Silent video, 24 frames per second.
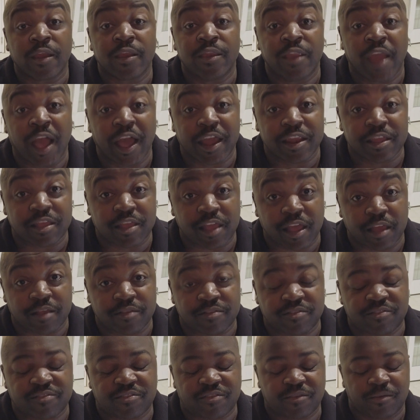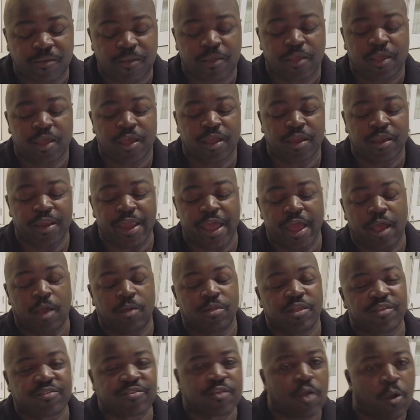not a guest. Now,
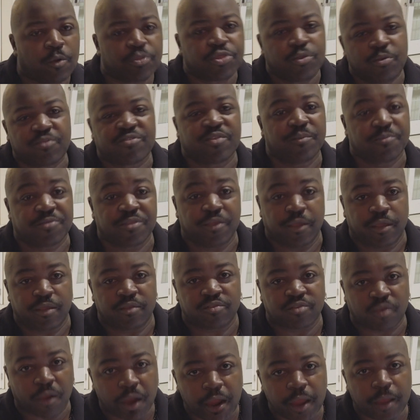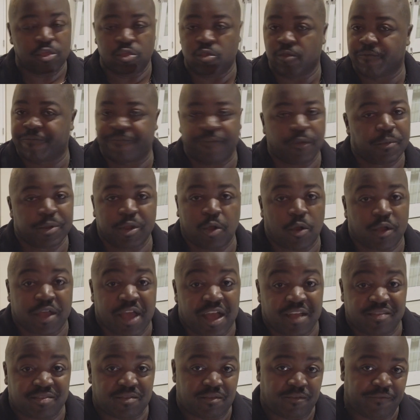let's go through some things, all right? You're filming all
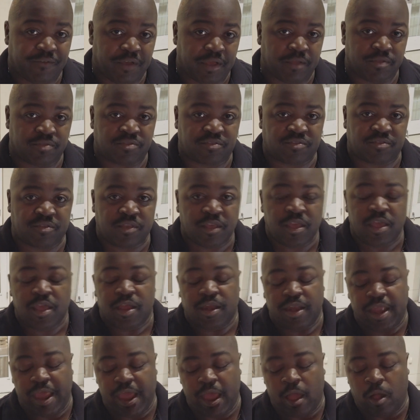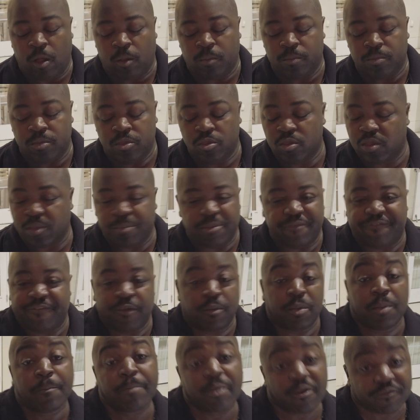kinds of events. Now, you could be
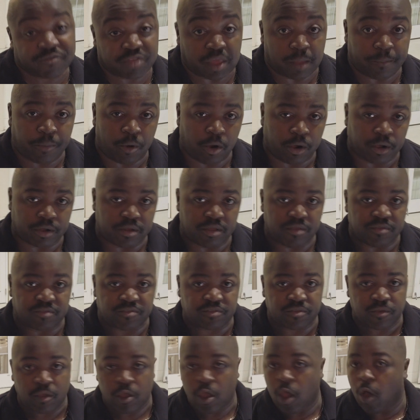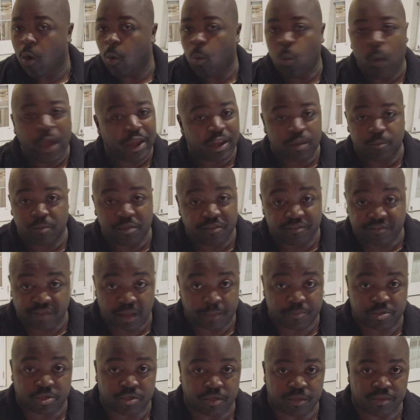filming birthday parties, wedding
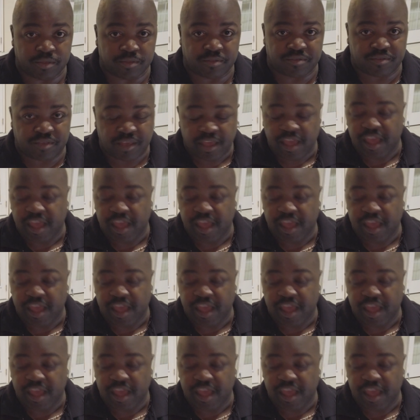receptions,